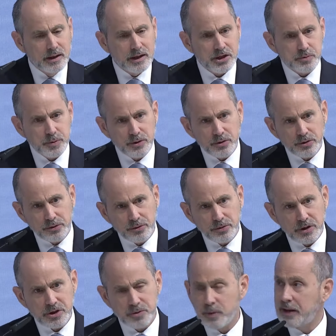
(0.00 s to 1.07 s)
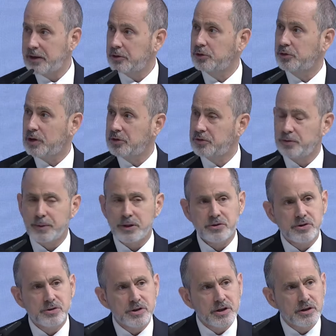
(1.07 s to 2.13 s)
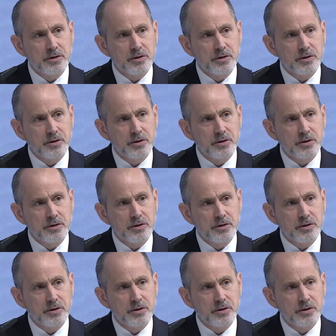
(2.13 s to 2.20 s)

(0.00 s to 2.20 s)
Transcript: as we go through these radical transformations.